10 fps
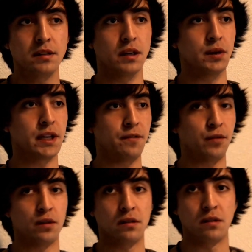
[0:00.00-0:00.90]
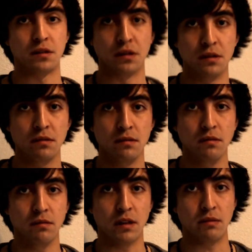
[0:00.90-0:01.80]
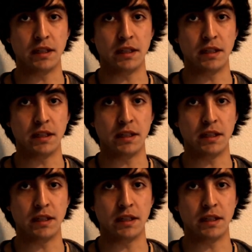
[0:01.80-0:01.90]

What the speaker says: So without further ado, why